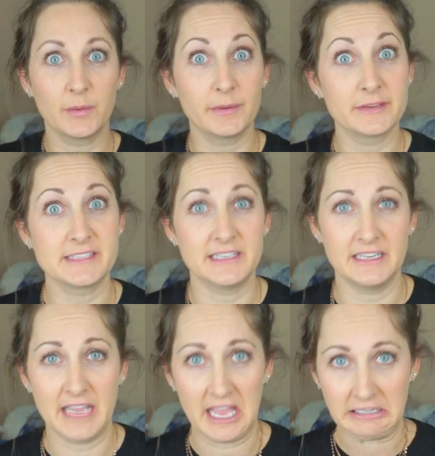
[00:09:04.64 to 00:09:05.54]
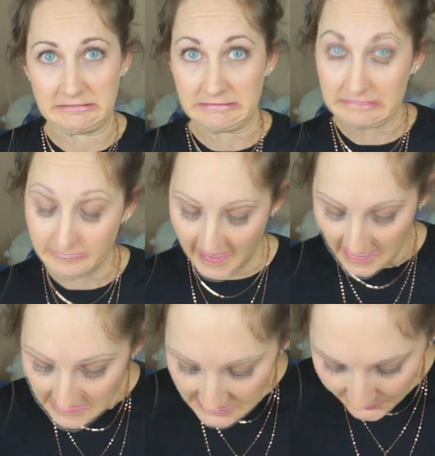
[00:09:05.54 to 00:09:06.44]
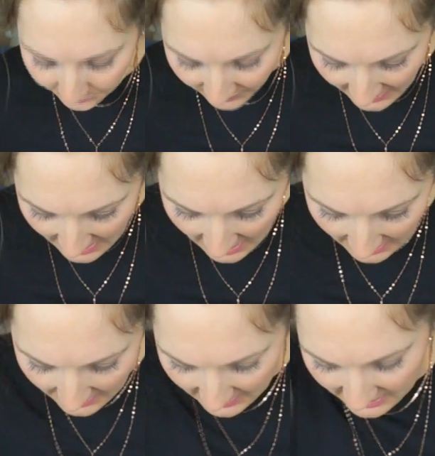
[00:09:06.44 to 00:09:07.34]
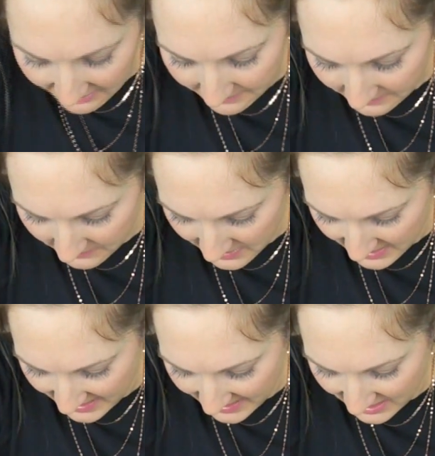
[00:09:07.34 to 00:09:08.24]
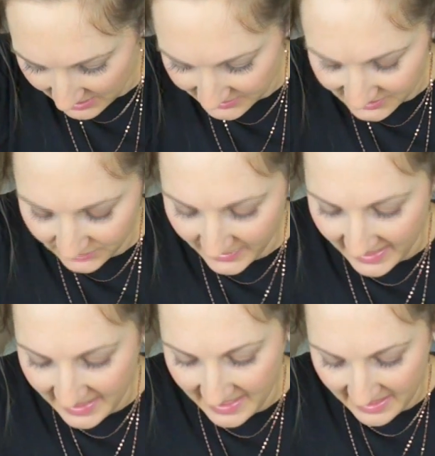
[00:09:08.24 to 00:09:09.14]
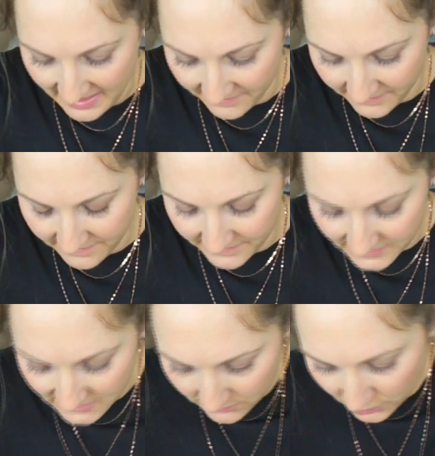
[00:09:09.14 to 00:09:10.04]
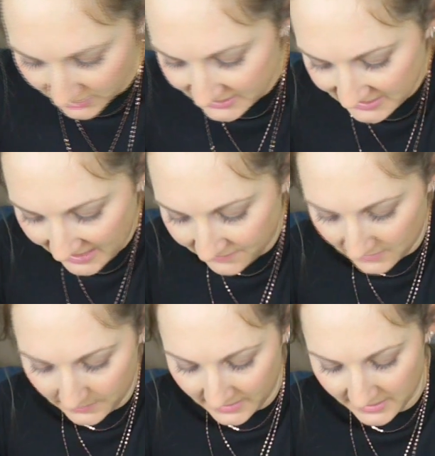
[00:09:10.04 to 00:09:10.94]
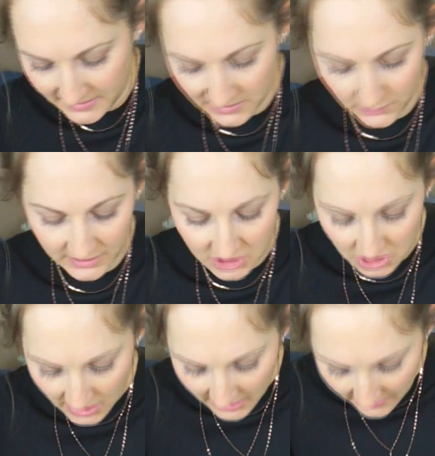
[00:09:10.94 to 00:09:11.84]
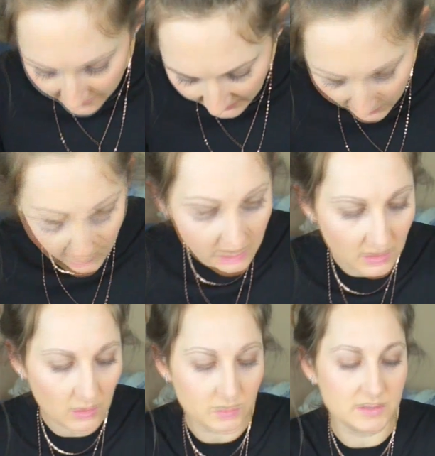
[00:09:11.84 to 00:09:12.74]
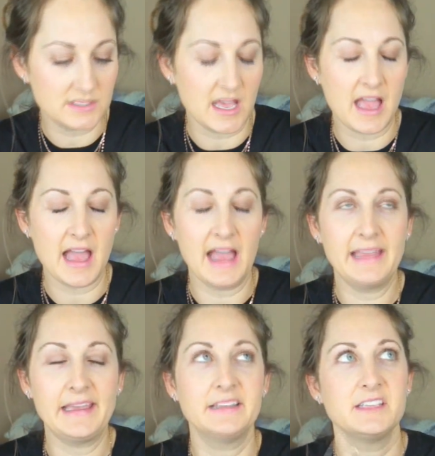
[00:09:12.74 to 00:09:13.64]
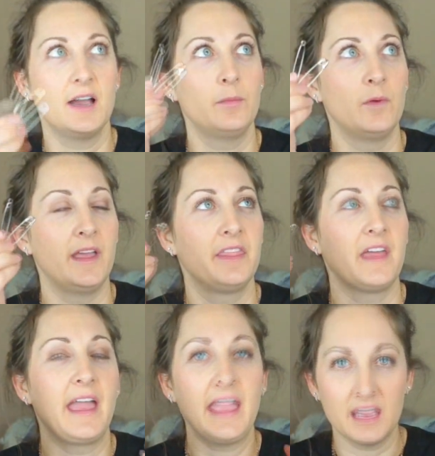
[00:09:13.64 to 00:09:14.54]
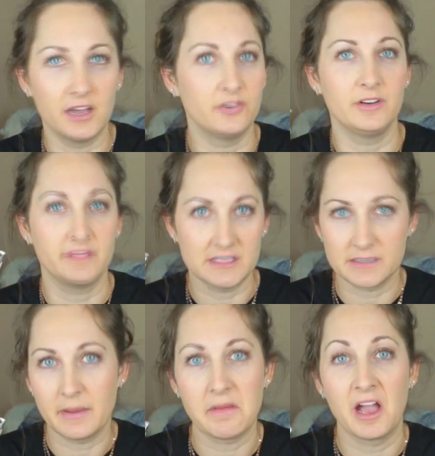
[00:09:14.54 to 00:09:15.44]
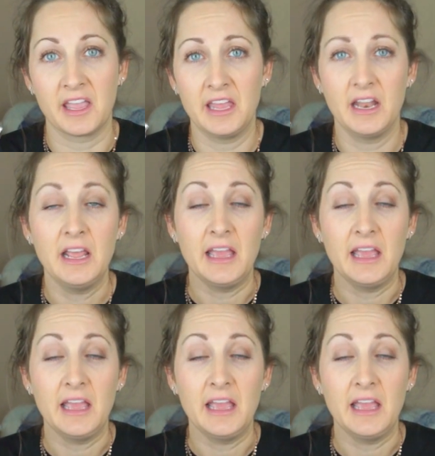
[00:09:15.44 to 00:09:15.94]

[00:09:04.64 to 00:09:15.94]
while we were sitting at Mass. Um, I also have some more safety pins, which if anyone knows, I end up with 800 of these in my pocket